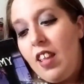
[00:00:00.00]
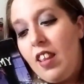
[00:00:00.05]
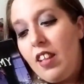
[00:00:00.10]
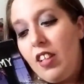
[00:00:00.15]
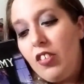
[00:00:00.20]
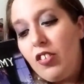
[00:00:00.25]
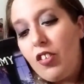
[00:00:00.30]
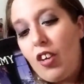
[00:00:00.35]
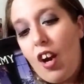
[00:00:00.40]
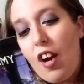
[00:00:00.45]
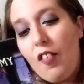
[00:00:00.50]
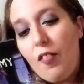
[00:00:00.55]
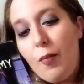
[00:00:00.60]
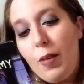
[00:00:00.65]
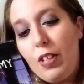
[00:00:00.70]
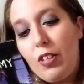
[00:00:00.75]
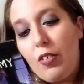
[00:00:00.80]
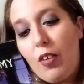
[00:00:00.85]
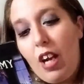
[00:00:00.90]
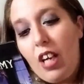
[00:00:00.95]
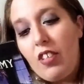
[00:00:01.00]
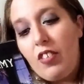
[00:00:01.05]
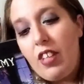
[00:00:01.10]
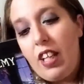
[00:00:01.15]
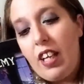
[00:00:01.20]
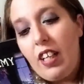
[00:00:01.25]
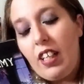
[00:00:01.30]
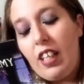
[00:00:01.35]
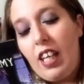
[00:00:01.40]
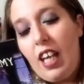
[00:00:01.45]
this scarf may scratch
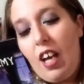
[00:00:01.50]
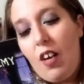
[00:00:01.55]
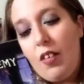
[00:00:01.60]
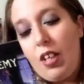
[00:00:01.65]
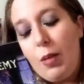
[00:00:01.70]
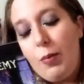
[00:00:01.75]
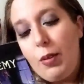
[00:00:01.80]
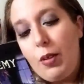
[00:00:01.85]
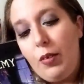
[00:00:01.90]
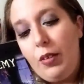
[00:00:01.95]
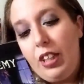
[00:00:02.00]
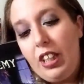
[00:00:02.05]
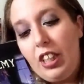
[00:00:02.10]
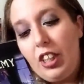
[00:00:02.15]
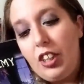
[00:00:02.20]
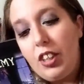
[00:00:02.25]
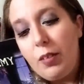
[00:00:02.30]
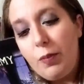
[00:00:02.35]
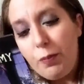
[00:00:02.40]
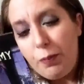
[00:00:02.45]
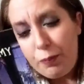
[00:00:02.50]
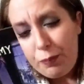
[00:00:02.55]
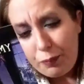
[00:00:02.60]
that alchemical itch.